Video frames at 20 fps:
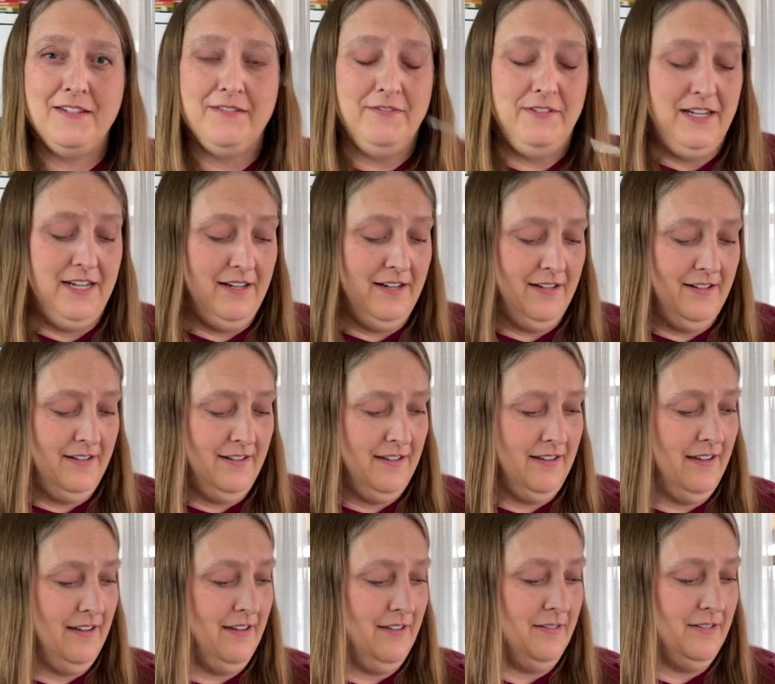needed
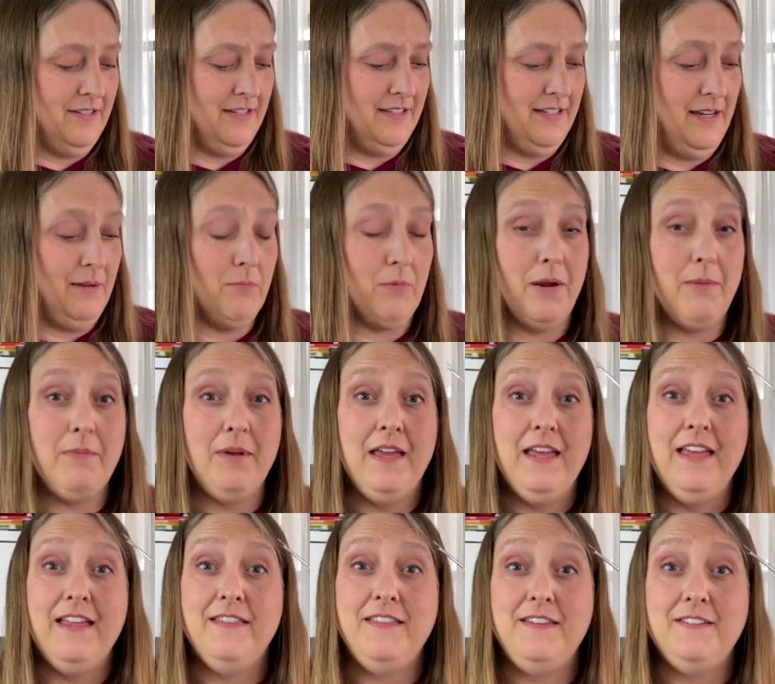to seam rip.
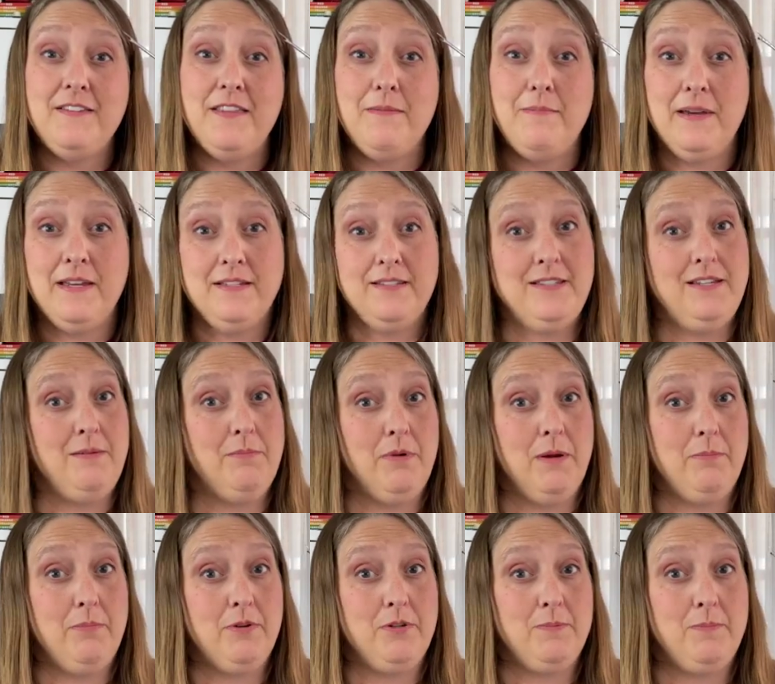These are the best seam
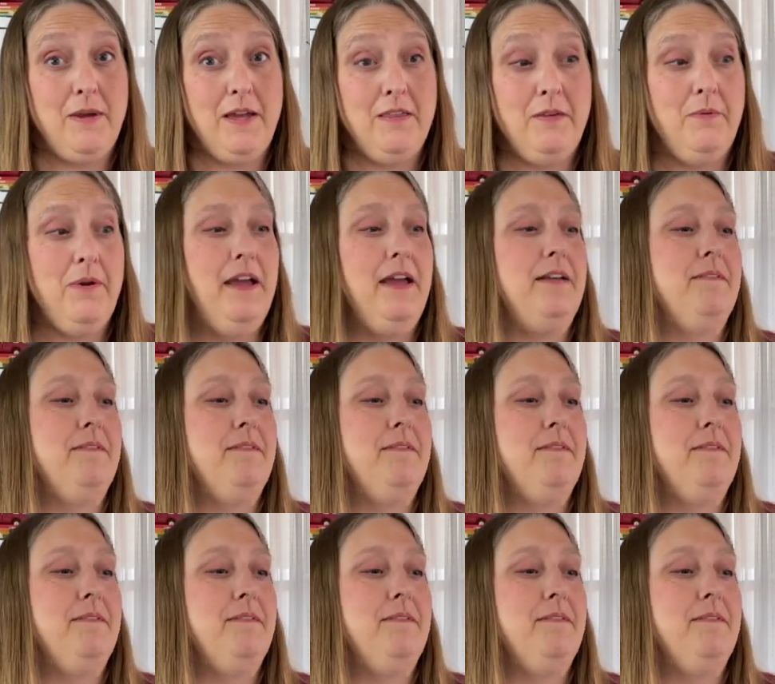rippers, by the way.